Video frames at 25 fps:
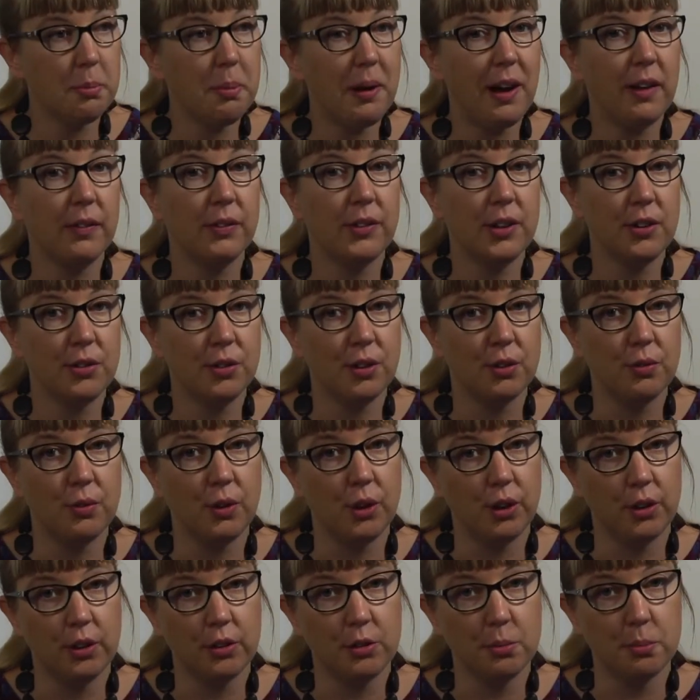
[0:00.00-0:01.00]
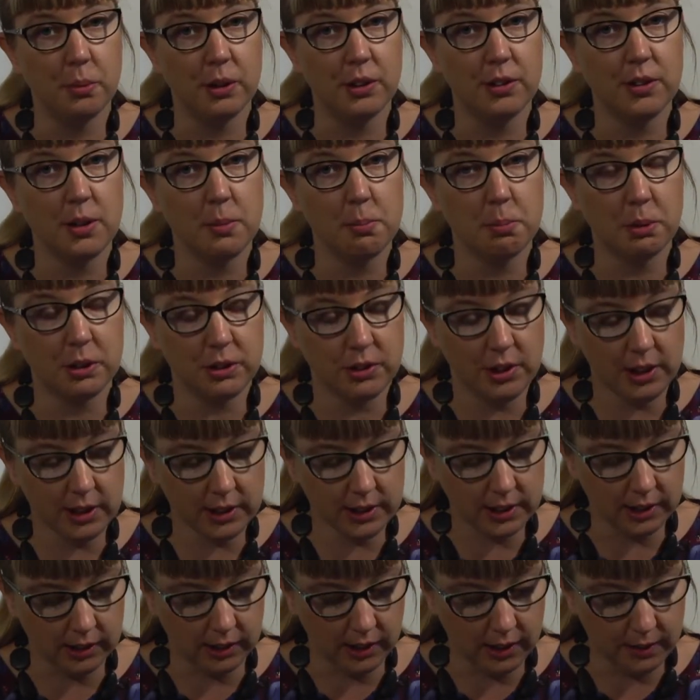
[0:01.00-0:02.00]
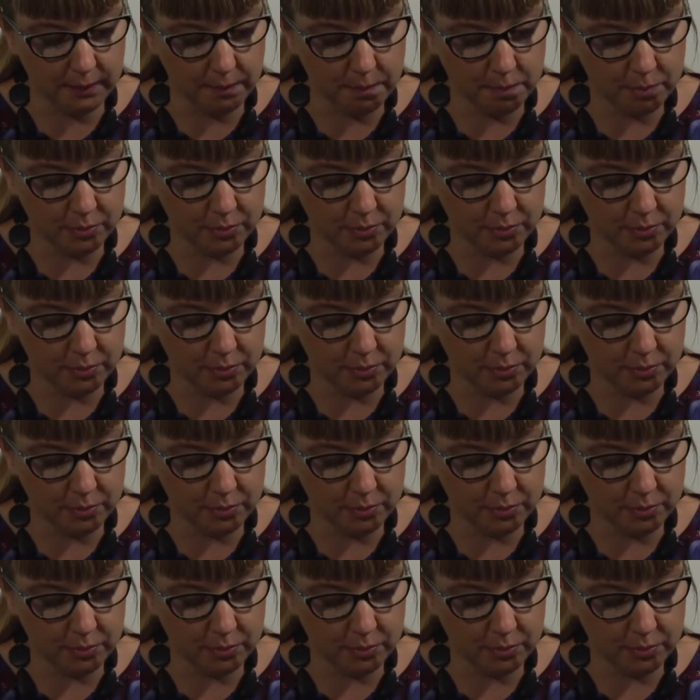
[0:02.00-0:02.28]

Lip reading: about this advertisement in particular.